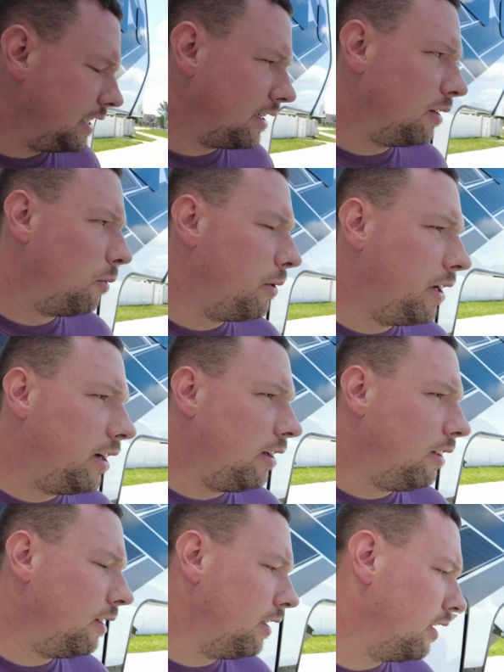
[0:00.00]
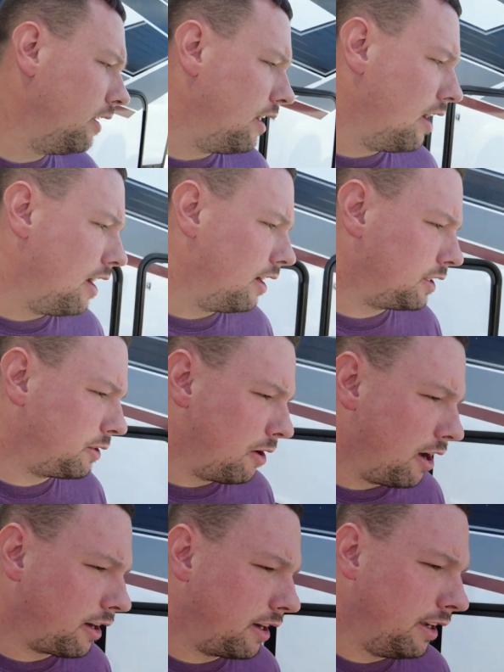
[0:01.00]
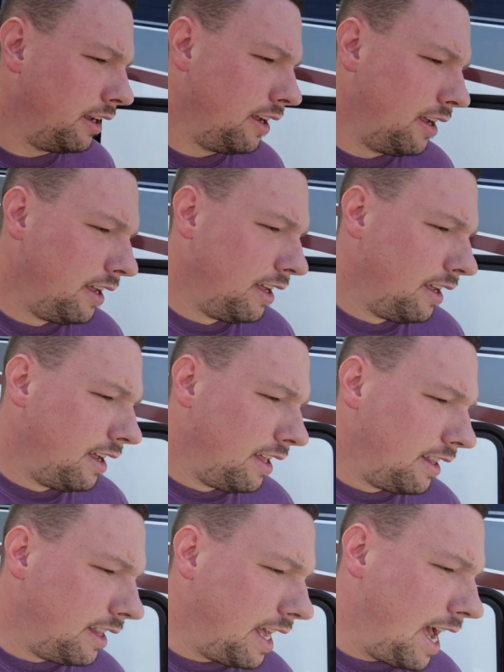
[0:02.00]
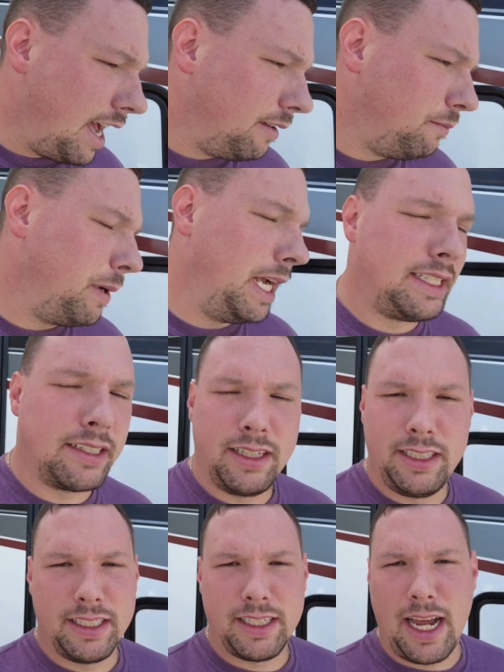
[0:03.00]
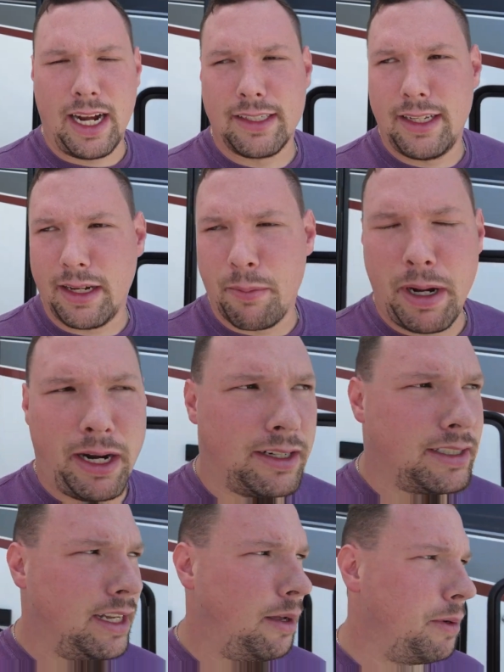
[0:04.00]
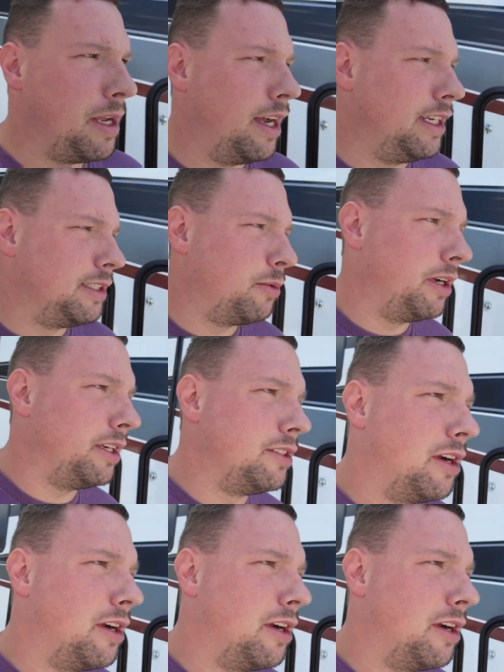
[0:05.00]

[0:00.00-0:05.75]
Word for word: single wheel uh, truck that basically just acts like a parasail behind you while you're